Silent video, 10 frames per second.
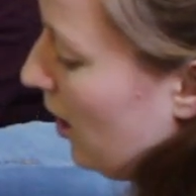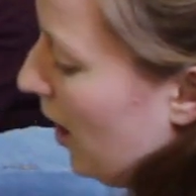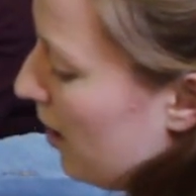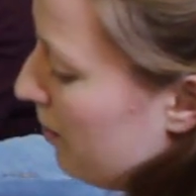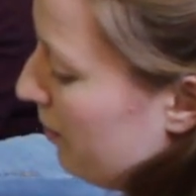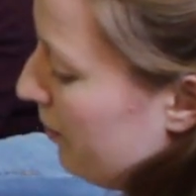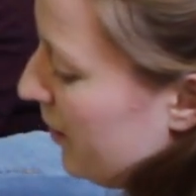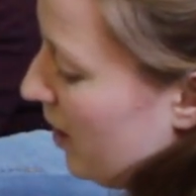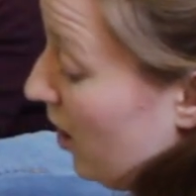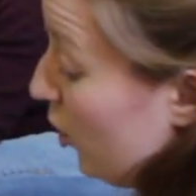I
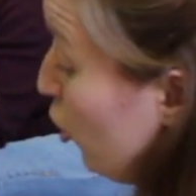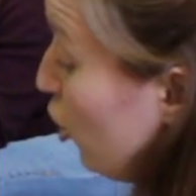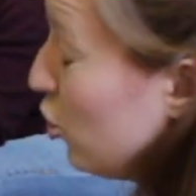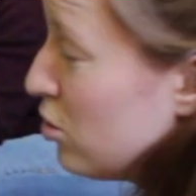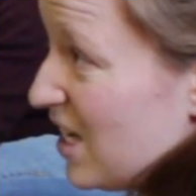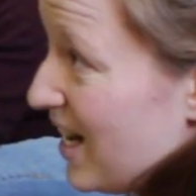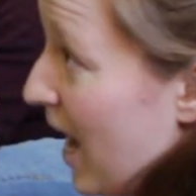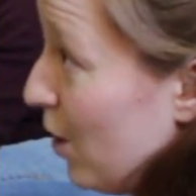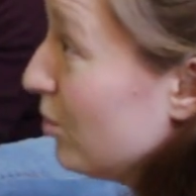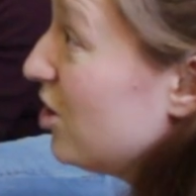thought you used the
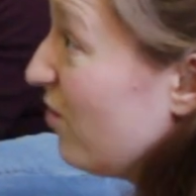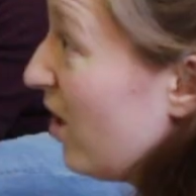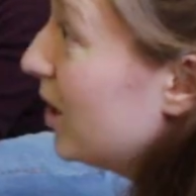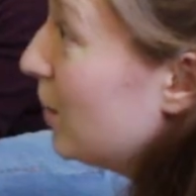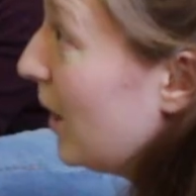language very